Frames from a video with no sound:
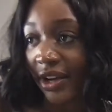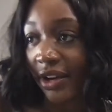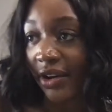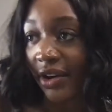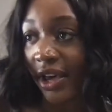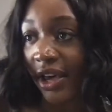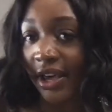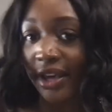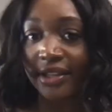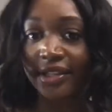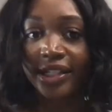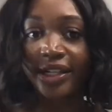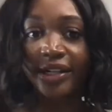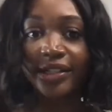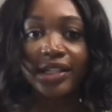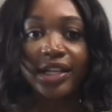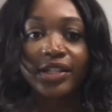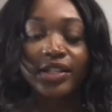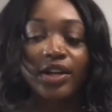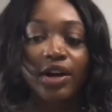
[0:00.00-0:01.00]
Okay, Sarah
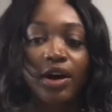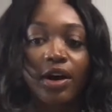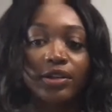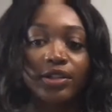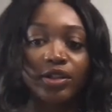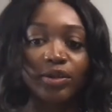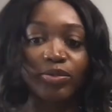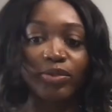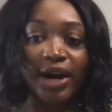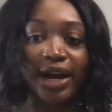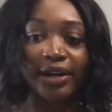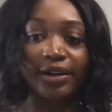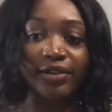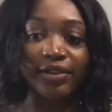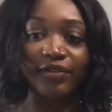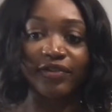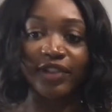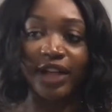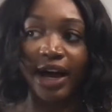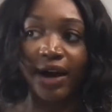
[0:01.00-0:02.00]
says they're also brighter,
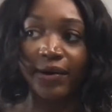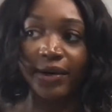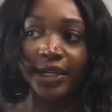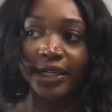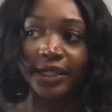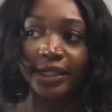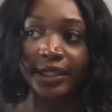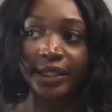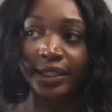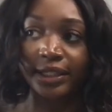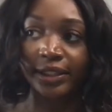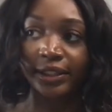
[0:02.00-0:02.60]
the flowers.